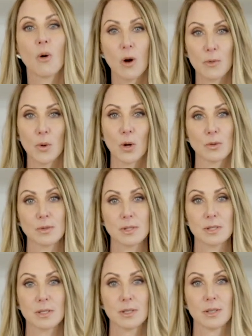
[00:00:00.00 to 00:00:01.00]
hormones.
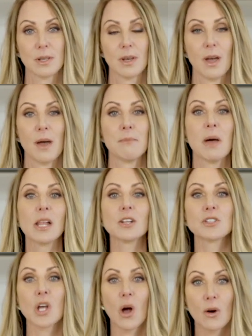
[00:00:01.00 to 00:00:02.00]

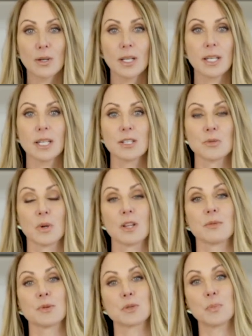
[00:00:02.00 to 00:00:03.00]
Melatonin is one of
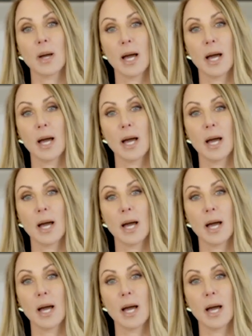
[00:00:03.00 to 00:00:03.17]
the most